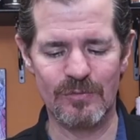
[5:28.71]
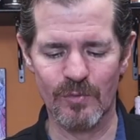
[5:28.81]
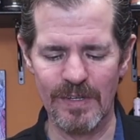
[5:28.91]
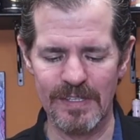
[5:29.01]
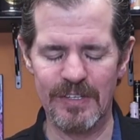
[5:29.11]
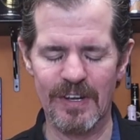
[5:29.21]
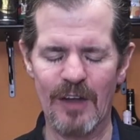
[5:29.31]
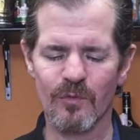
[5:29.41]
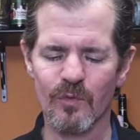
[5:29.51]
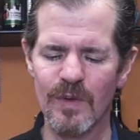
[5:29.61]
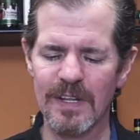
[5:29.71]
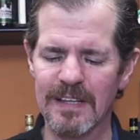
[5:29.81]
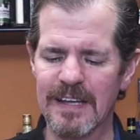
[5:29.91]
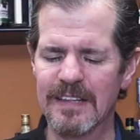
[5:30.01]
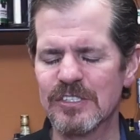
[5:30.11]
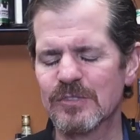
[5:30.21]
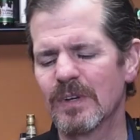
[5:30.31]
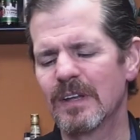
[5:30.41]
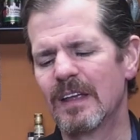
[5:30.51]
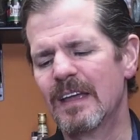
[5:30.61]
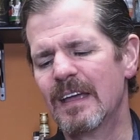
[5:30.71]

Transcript: really good. I really like this one.